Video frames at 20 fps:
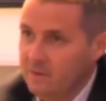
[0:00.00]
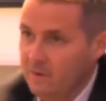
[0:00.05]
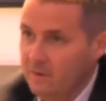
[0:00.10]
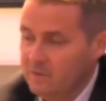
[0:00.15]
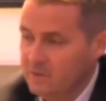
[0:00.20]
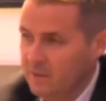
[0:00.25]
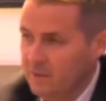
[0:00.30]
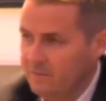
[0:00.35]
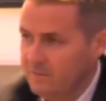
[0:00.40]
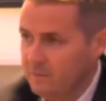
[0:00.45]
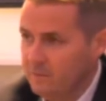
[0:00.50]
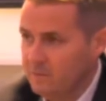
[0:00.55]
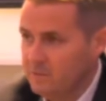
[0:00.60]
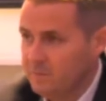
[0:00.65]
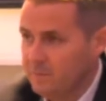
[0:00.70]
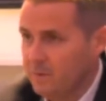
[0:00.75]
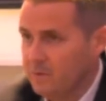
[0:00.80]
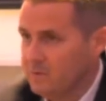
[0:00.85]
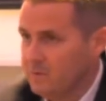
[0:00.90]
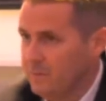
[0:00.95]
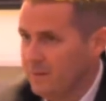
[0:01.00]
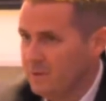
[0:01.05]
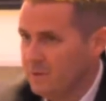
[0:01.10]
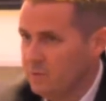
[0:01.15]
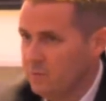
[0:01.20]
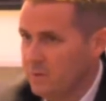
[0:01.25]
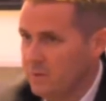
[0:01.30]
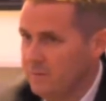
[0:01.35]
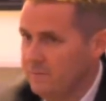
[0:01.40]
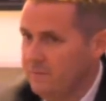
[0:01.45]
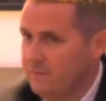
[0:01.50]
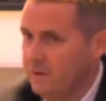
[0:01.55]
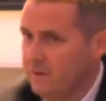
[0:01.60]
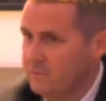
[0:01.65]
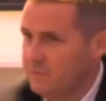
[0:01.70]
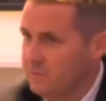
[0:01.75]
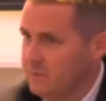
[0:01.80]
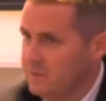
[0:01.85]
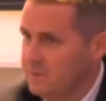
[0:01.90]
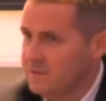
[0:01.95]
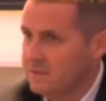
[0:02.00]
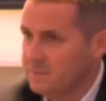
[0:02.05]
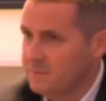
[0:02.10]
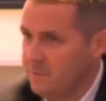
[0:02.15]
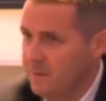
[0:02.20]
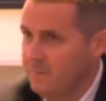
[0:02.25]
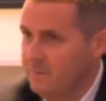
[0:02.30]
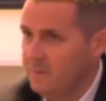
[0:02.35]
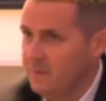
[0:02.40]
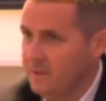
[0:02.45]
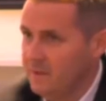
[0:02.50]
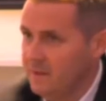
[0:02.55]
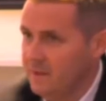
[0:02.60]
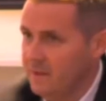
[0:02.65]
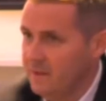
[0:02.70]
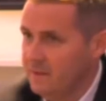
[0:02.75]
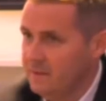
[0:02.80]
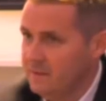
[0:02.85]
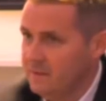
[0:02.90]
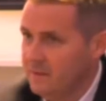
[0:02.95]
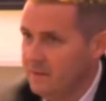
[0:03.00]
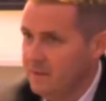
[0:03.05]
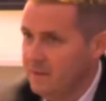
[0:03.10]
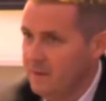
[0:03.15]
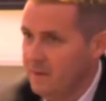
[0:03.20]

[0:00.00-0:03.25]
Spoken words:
Obviously, I think we spoke to about 25, 26 people in the end,